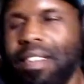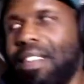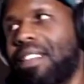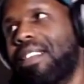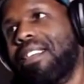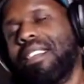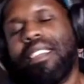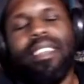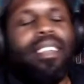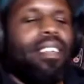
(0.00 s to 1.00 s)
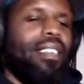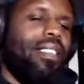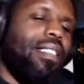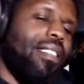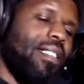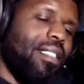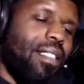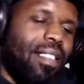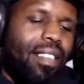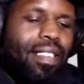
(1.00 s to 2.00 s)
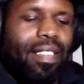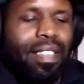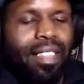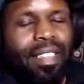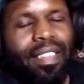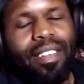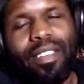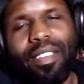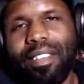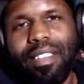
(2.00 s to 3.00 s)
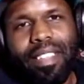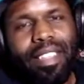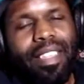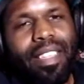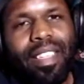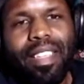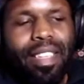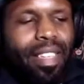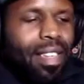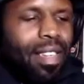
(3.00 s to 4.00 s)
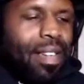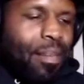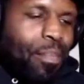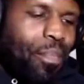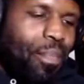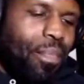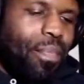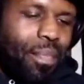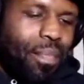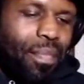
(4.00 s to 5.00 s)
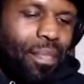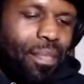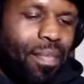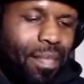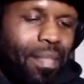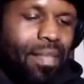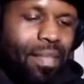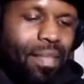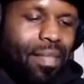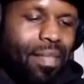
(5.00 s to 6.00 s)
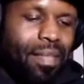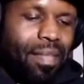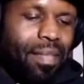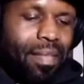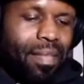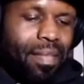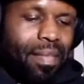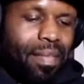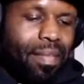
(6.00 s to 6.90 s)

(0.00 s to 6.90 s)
No words are spoken by the person on screen.